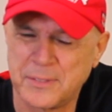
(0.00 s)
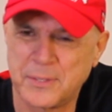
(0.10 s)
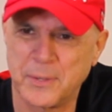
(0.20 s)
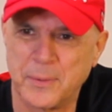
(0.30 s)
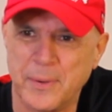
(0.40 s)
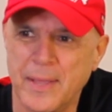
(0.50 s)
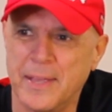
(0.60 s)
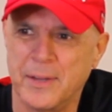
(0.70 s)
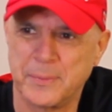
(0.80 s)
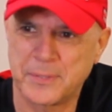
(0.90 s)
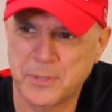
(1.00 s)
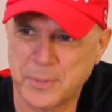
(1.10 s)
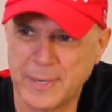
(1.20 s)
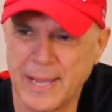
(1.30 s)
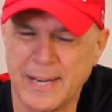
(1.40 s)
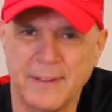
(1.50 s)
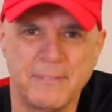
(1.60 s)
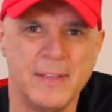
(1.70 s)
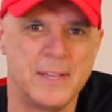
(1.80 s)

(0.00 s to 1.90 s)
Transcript: to. It was creative.